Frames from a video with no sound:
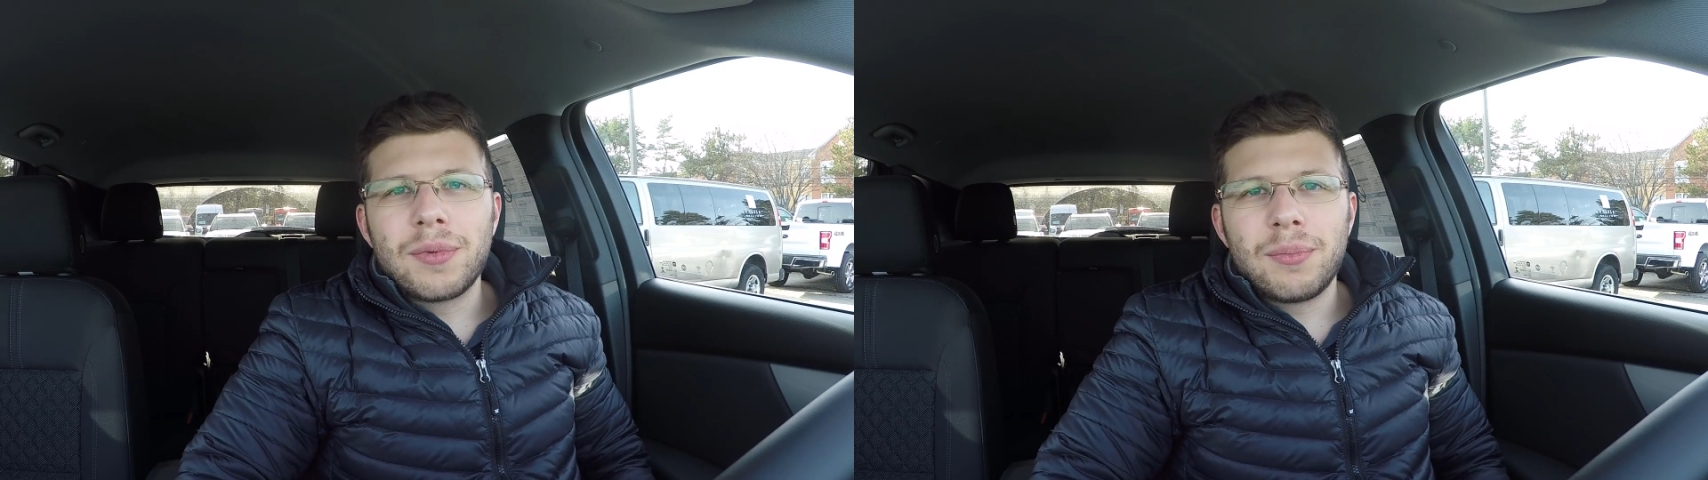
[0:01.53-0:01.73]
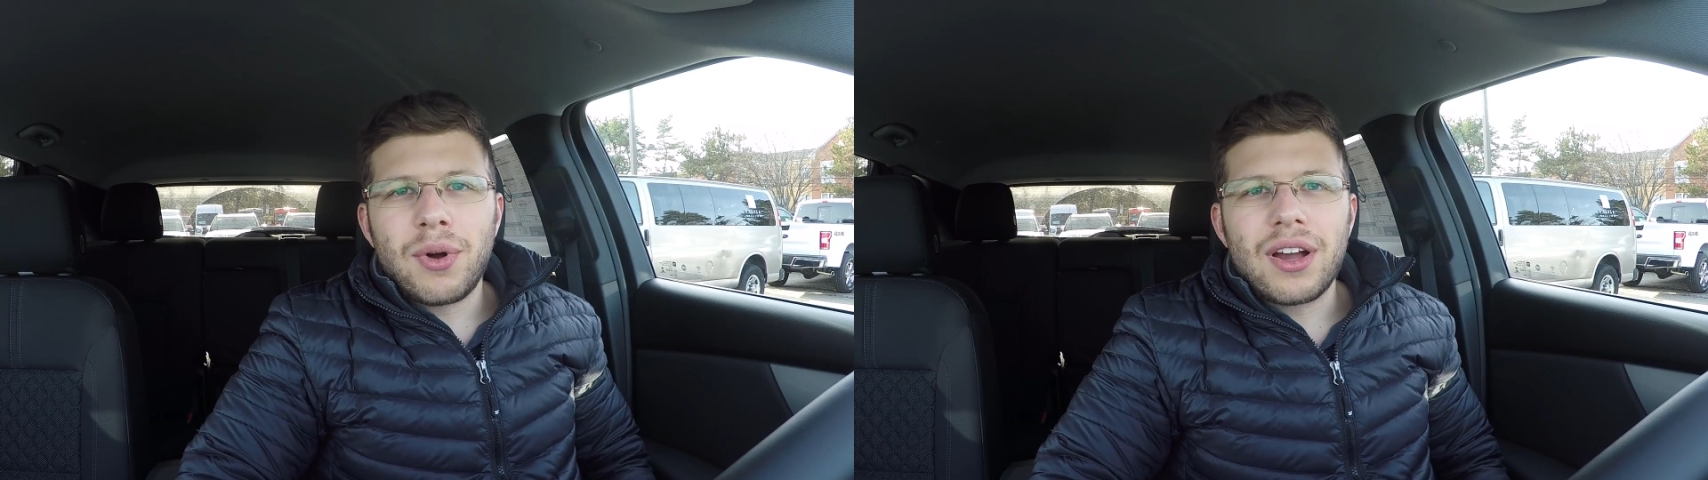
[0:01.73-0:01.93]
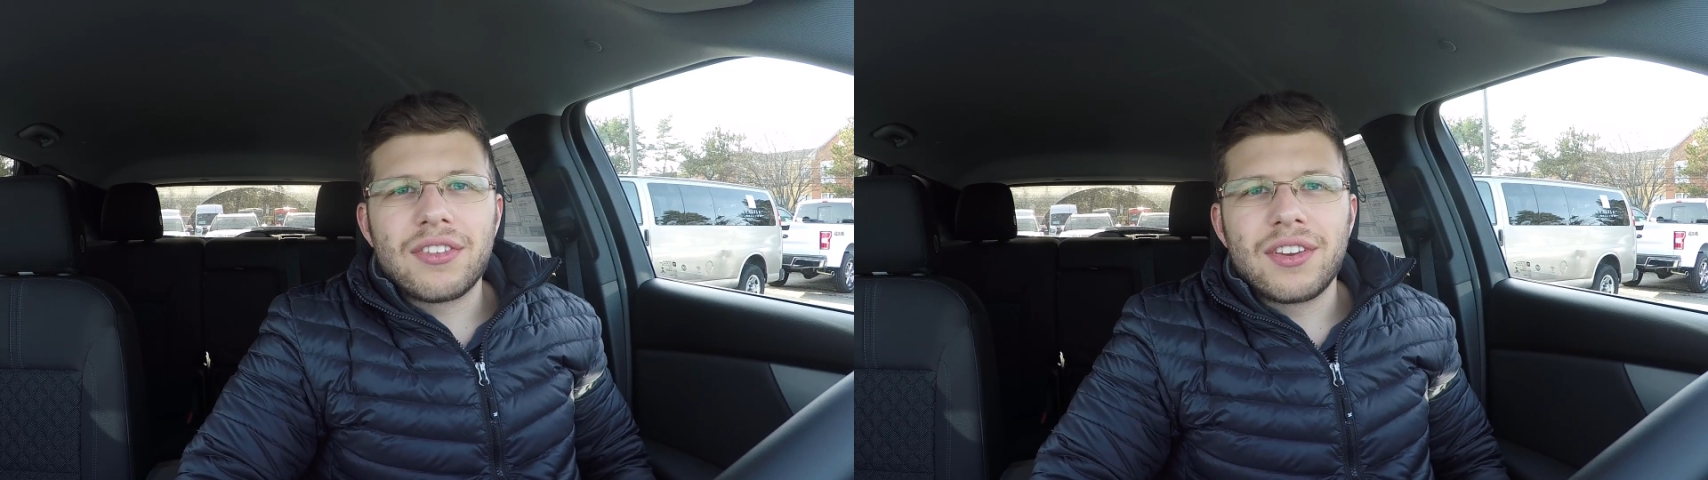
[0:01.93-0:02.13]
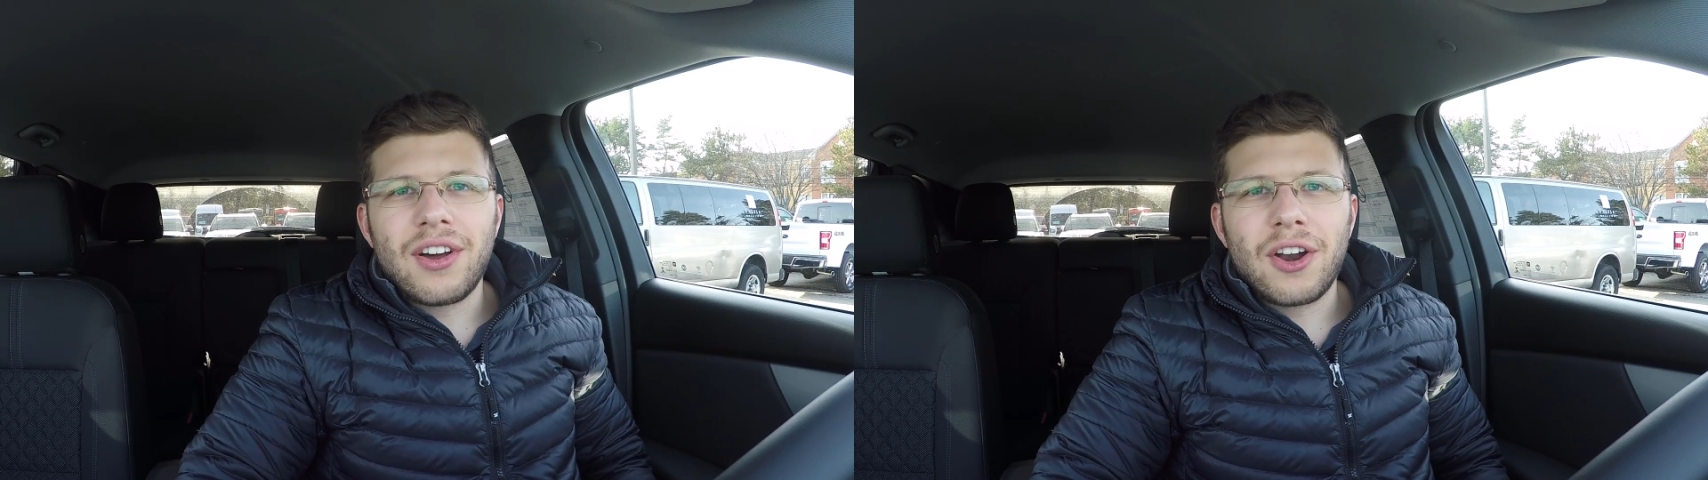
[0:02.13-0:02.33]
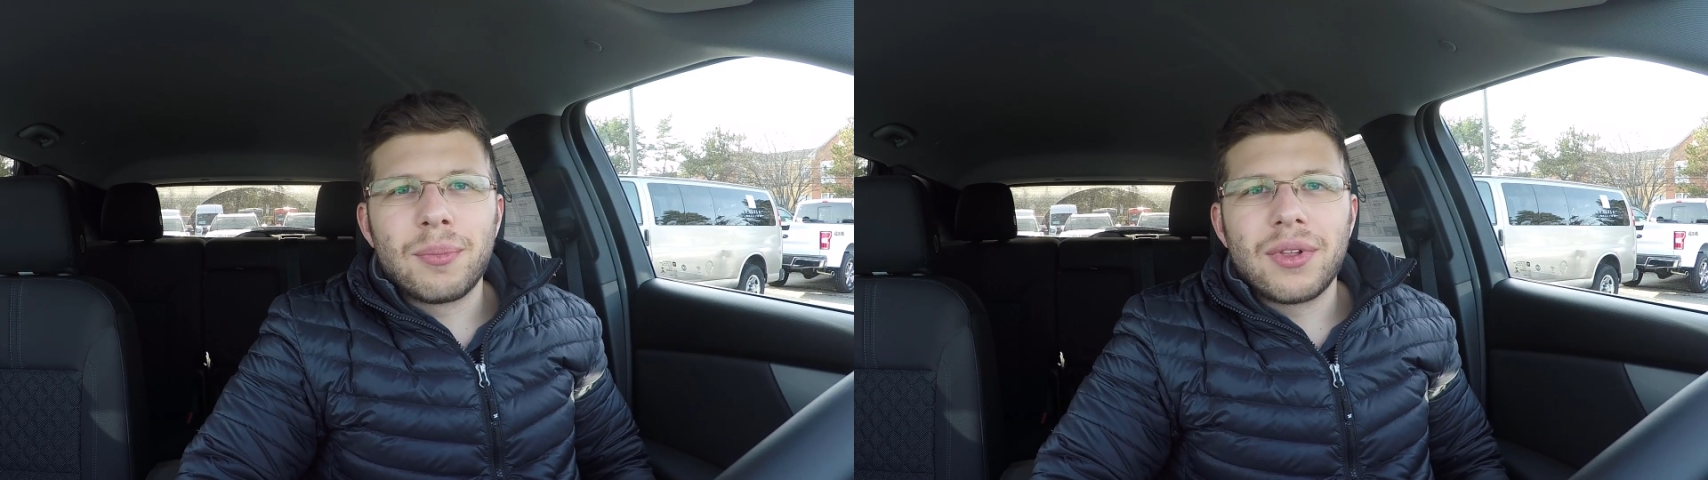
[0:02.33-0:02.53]
to Boston
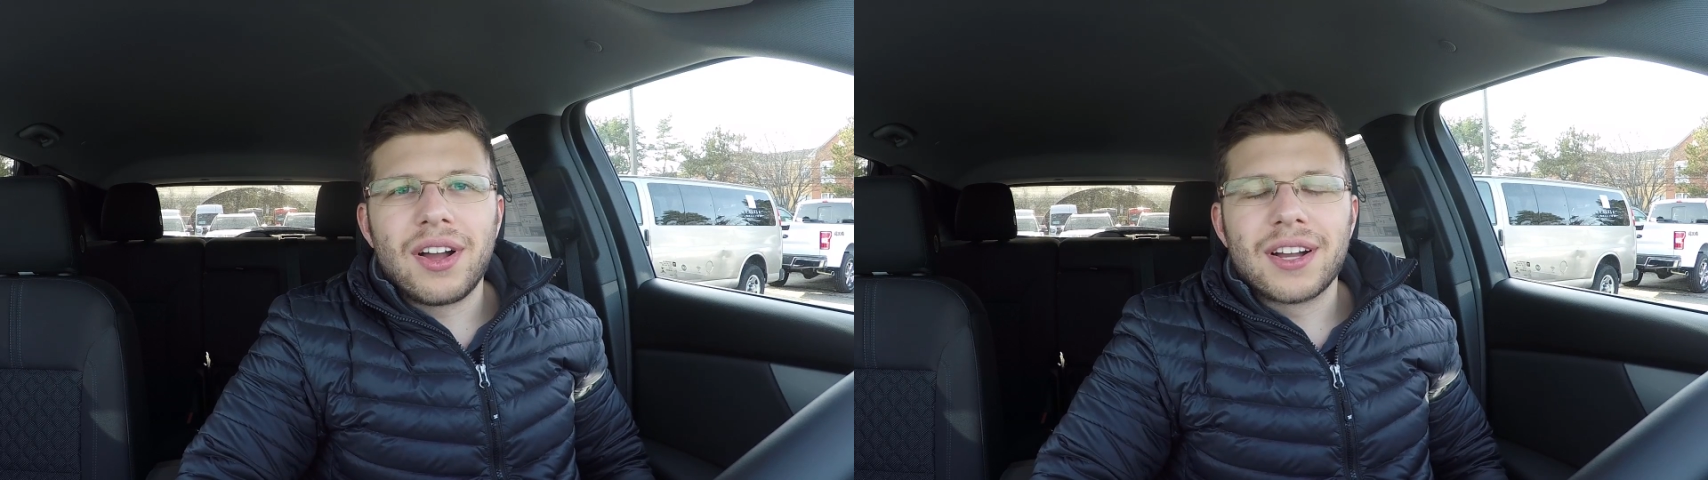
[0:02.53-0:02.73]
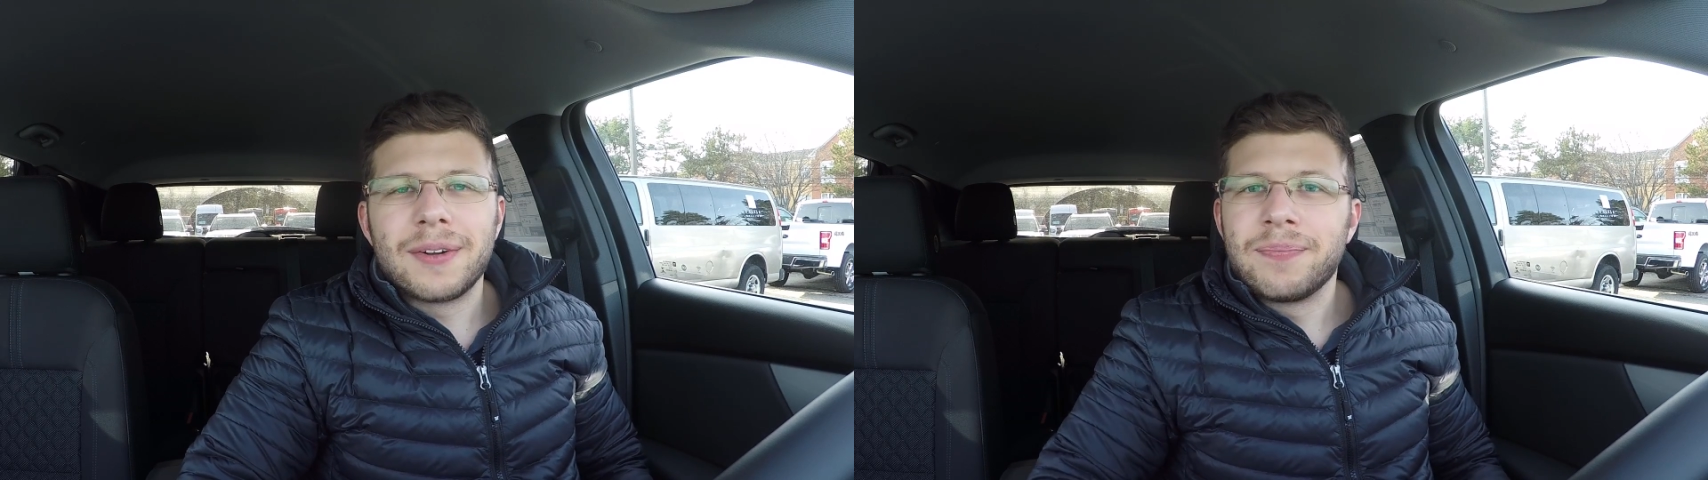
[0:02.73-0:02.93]
Autoblog.